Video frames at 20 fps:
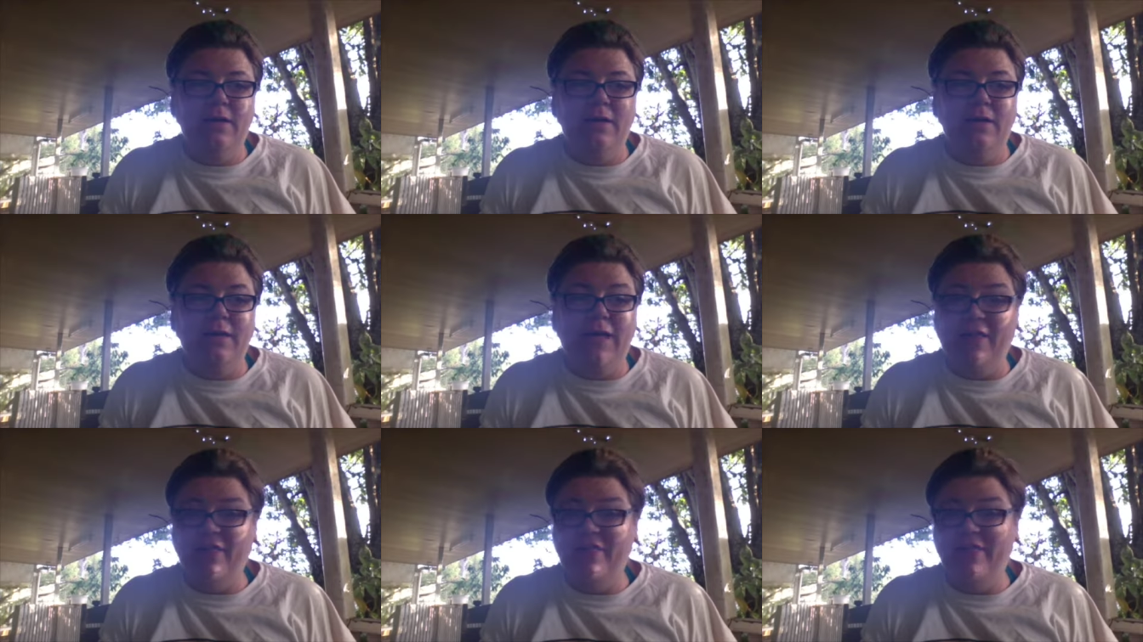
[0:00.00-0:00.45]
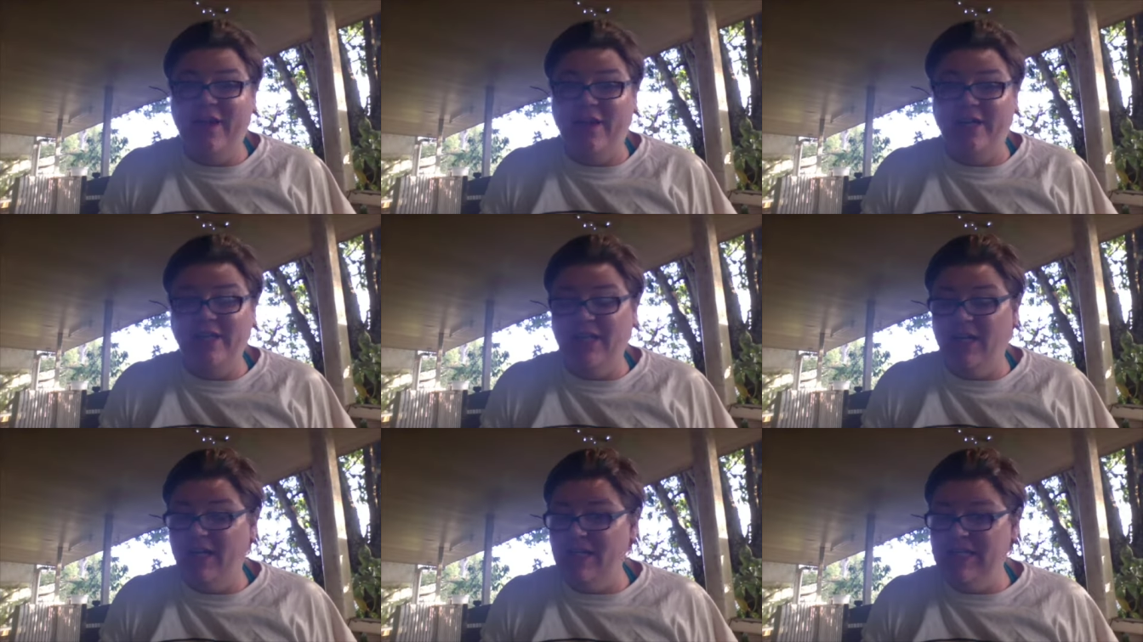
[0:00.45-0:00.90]
the other thing I
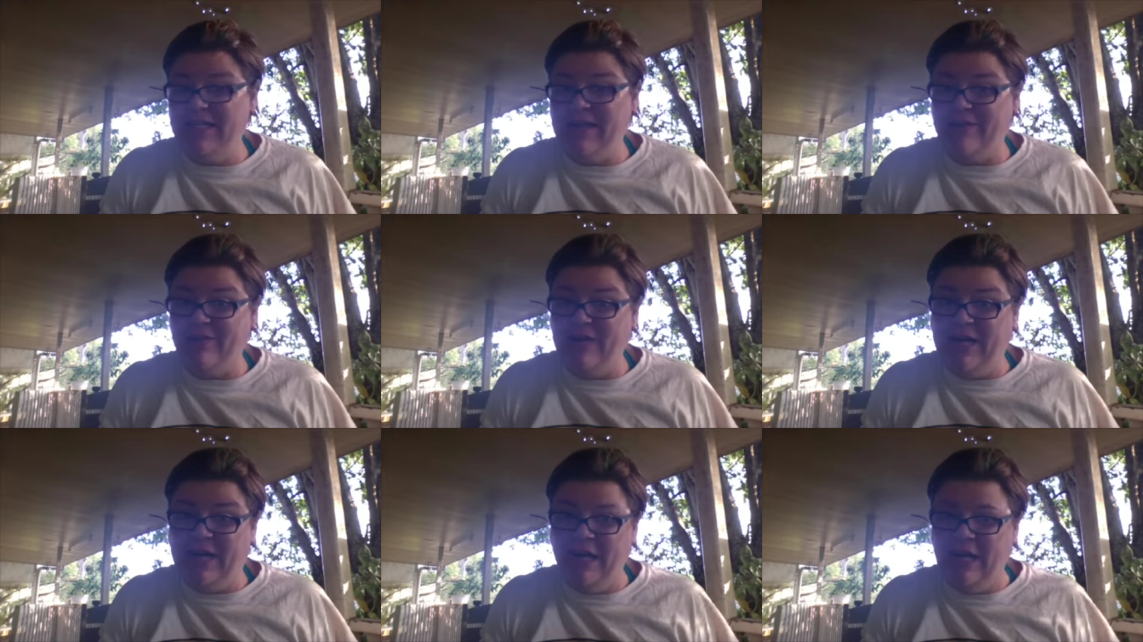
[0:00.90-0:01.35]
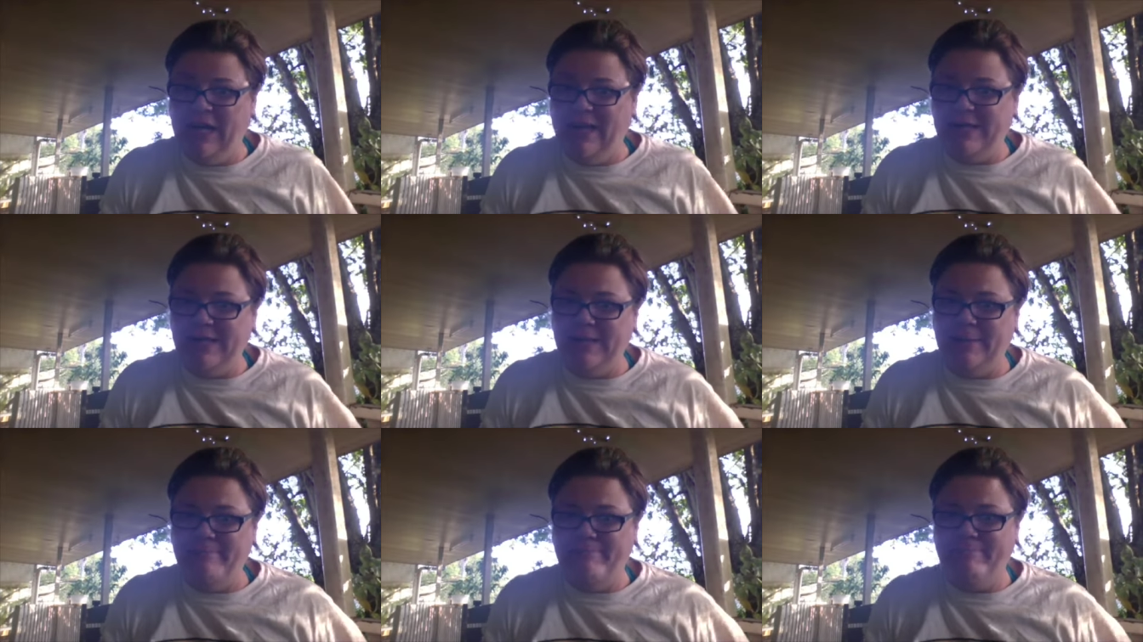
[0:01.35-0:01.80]
did, I discovered
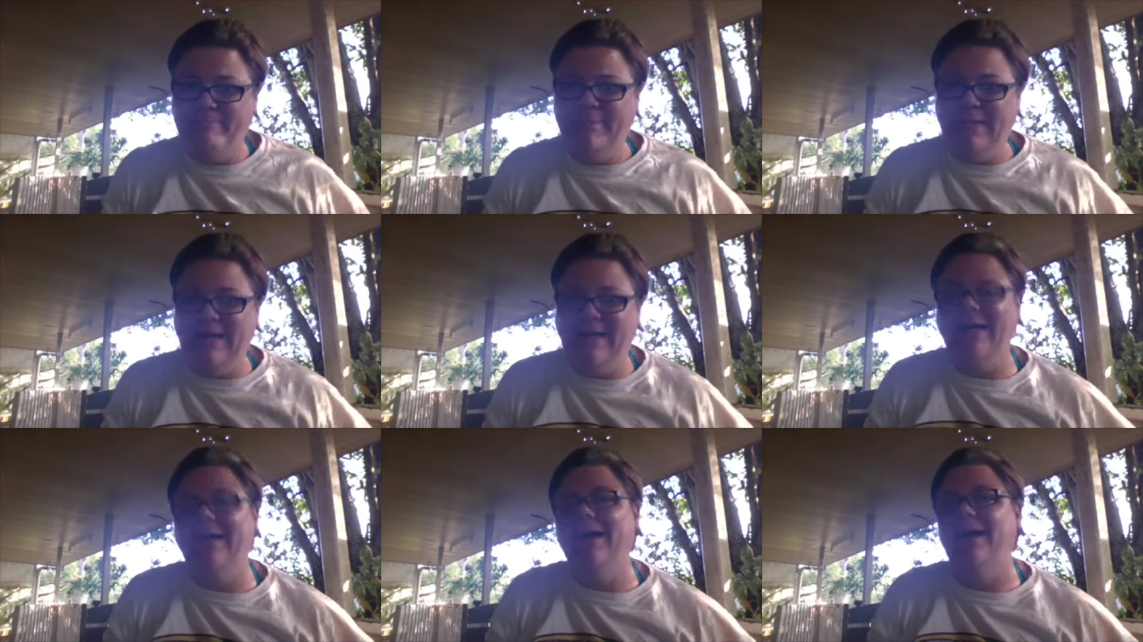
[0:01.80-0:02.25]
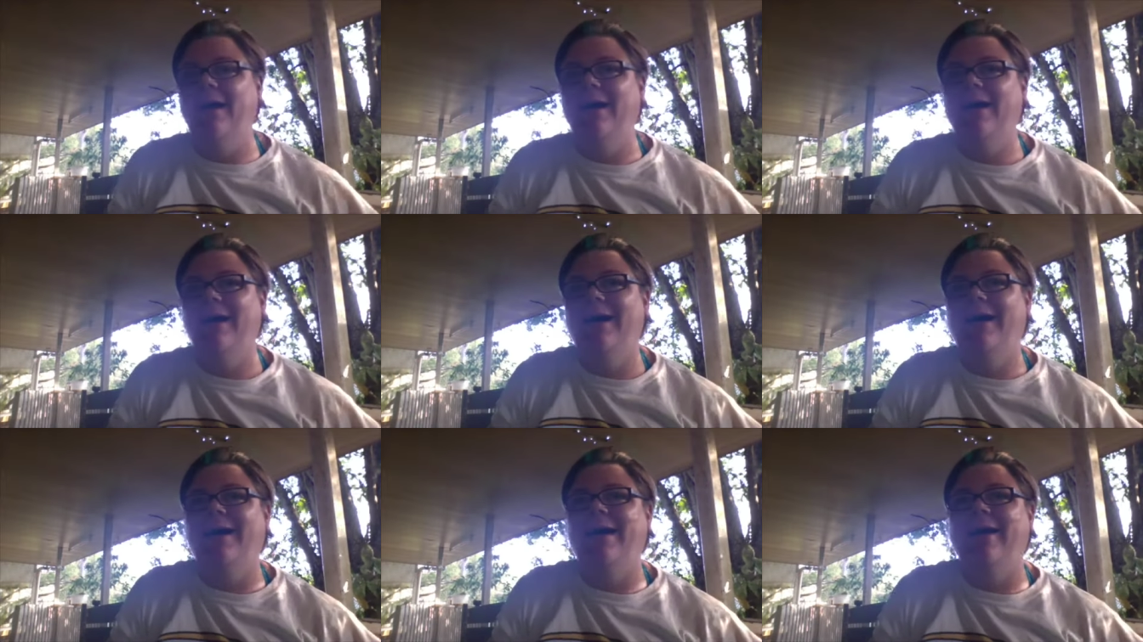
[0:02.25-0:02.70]
Outlander.
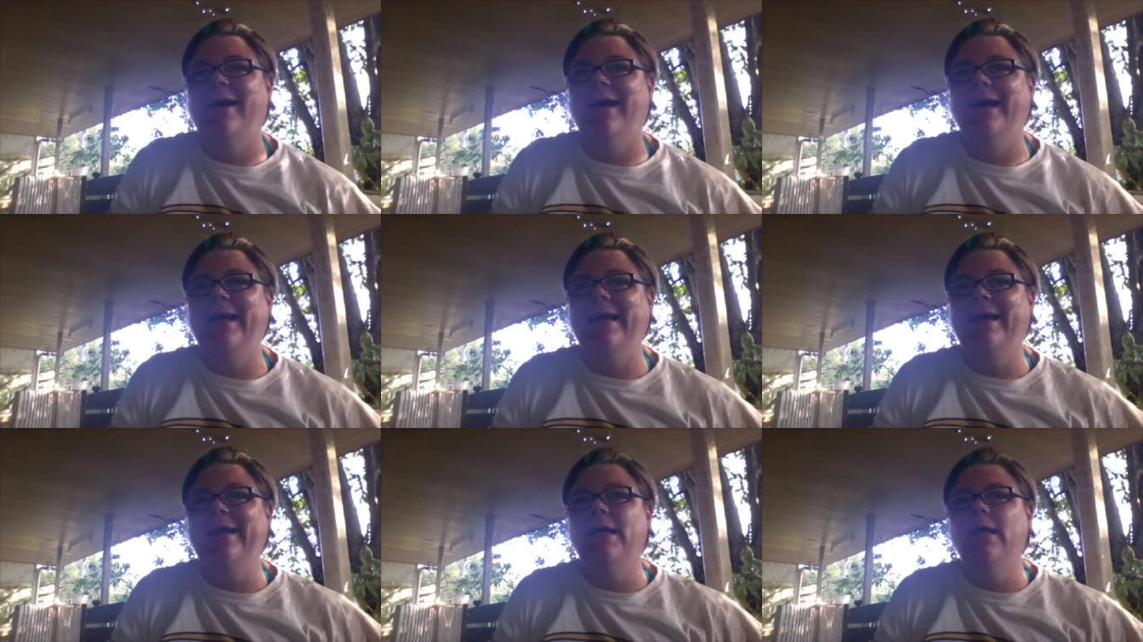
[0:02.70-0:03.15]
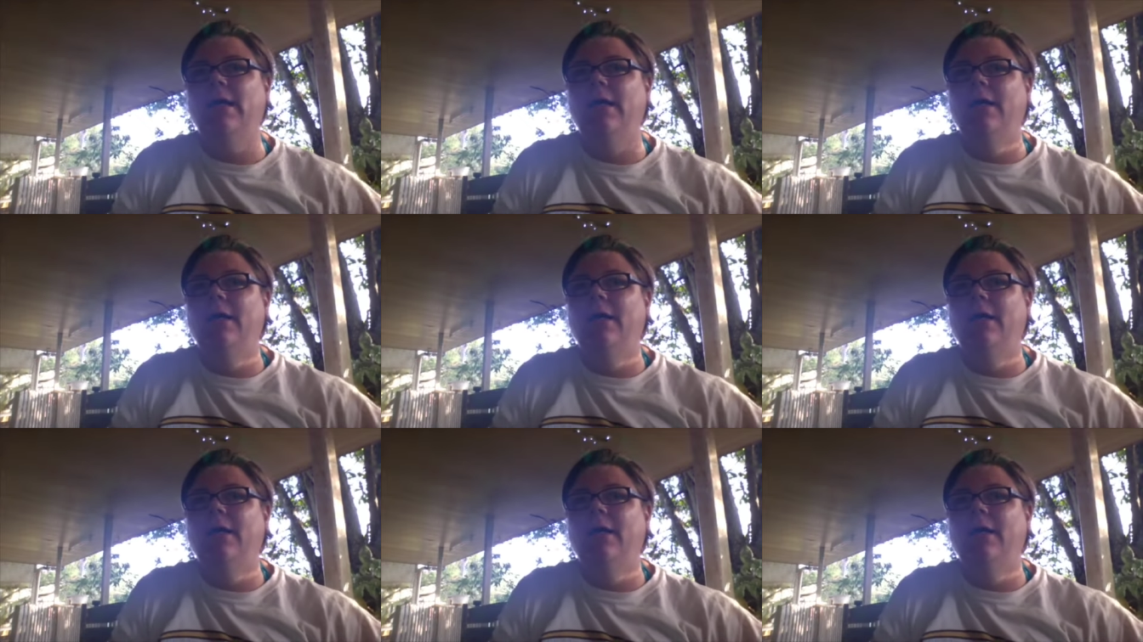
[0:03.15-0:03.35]
I